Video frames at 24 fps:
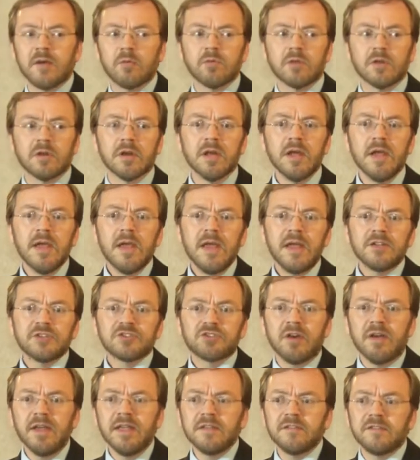that were
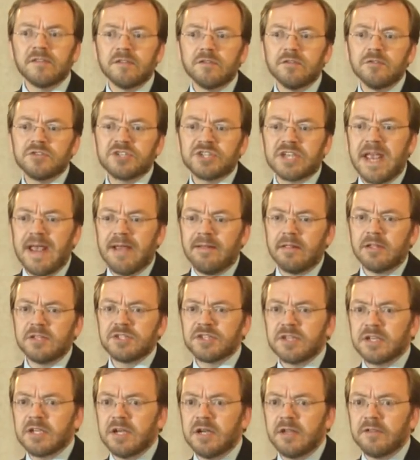trying to
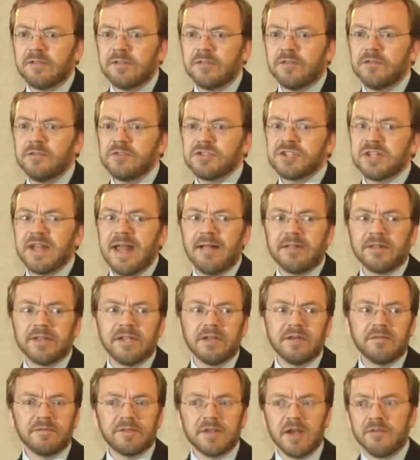challenge the
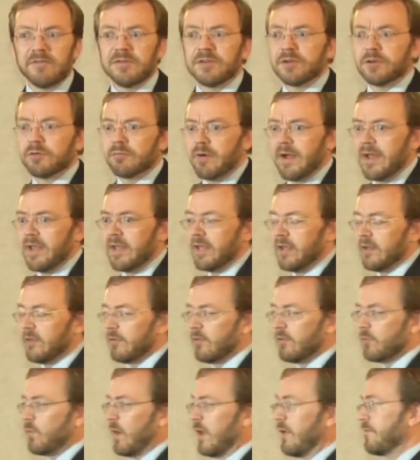constitutionality of Governor
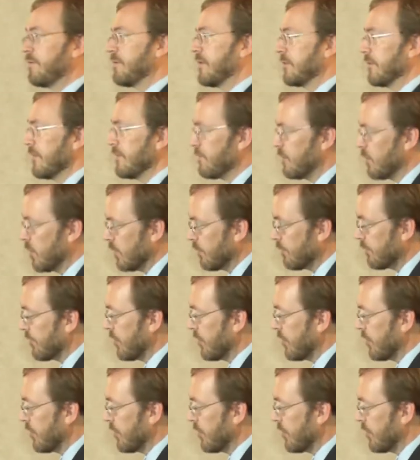Reagan's welfare reform